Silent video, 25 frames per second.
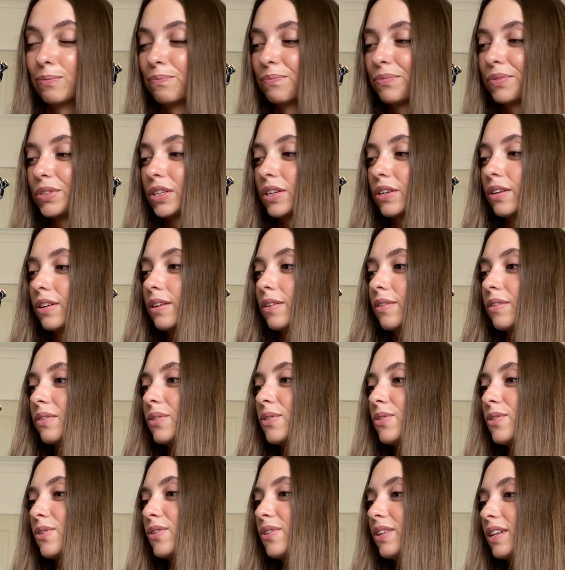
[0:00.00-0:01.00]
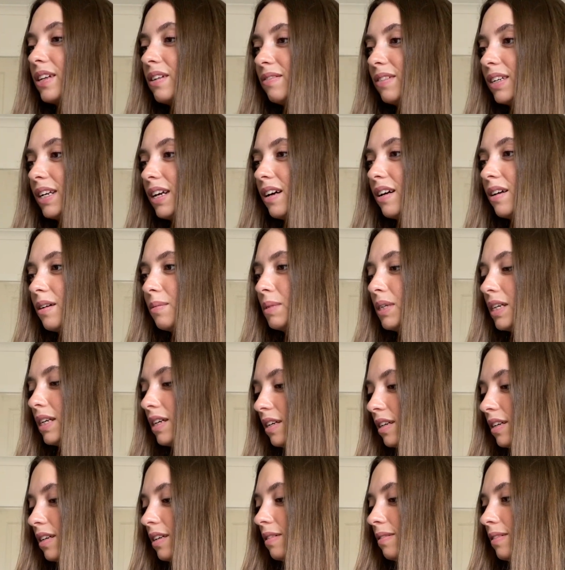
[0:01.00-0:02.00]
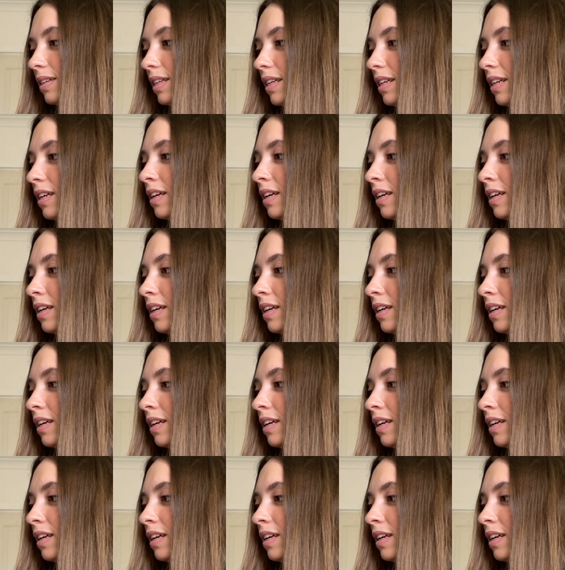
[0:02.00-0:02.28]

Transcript: So we'll all live in harmony anyway.